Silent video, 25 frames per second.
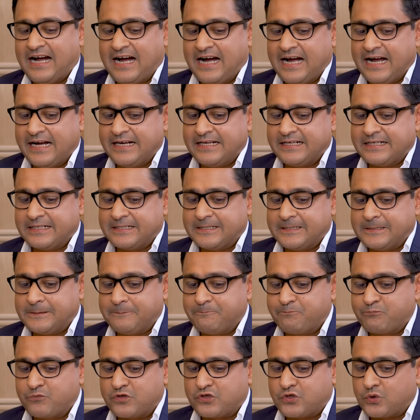And
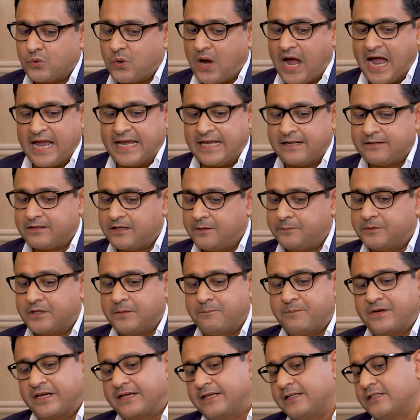uh, so I the,
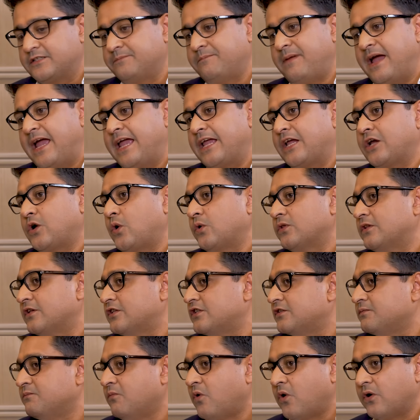the biggest bank or the
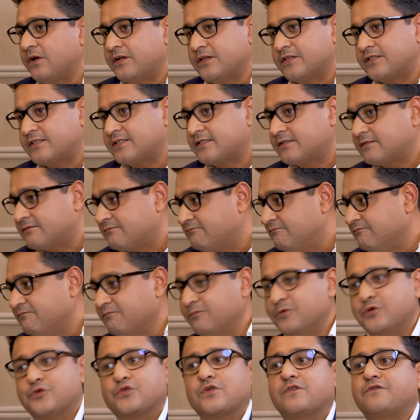smallest
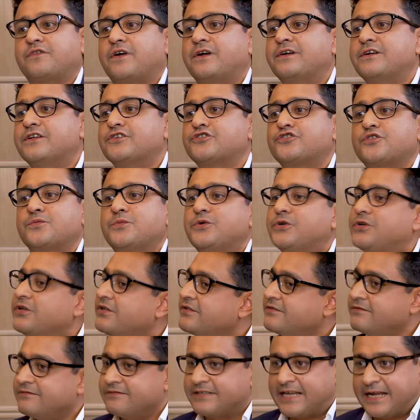mutual fund
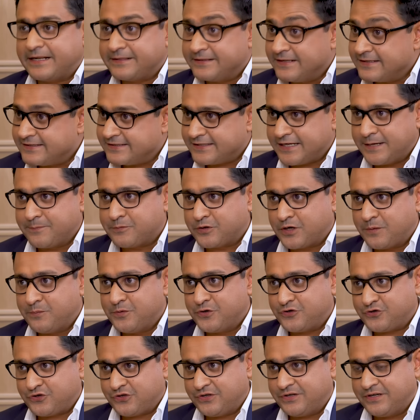distributor, get the same
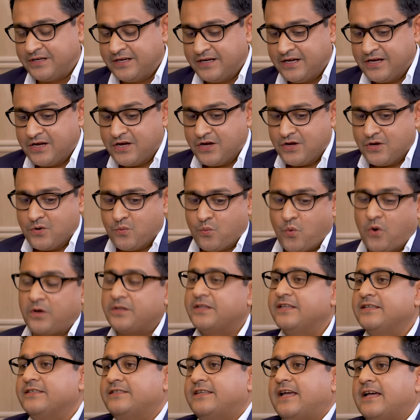commission.
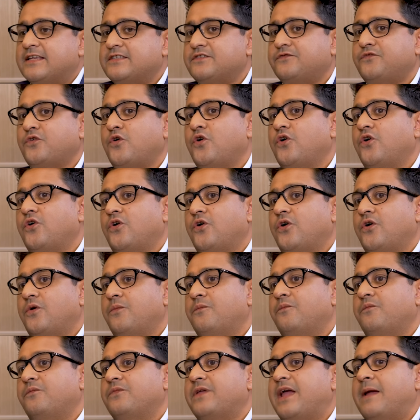What this does
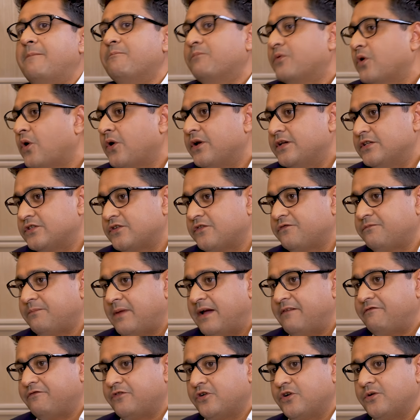for employees of
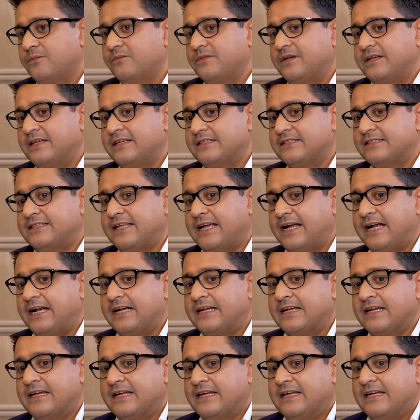my firm is that